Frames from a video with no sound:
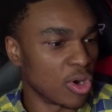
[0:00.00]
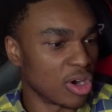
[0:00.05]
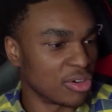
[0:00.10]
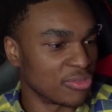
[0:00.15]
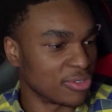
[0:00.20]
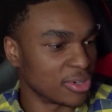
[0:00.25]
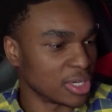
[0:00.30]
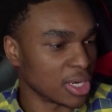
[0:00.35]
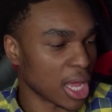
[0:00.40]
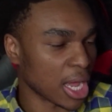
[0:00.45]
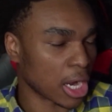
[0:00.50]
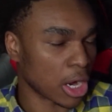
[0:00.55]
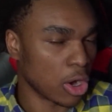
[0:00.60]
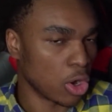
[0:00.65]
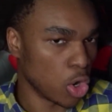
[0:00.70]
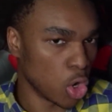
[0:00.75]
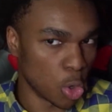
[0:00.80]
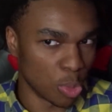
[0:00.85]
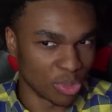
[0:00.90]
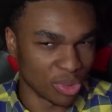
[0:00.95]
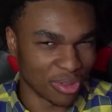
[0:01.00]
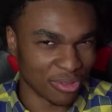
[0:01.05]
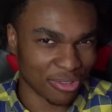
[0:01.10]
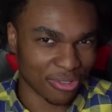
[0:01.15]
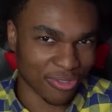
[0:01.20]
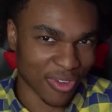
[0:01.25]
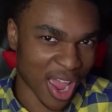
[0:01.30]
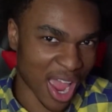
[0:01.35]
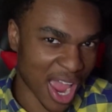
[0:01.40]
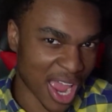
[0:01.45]
of a like home
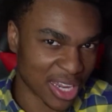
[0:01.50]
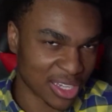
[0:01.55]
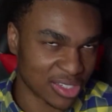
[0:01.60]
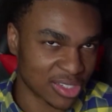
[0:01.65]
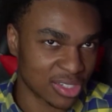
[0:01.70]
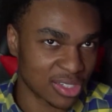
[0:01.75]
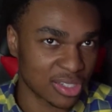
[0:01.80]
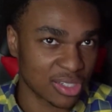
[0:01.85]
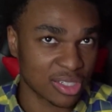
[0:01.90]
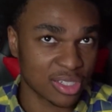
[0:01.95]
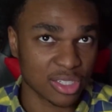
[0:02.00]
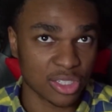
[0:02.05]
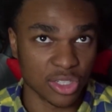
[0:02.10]
defense,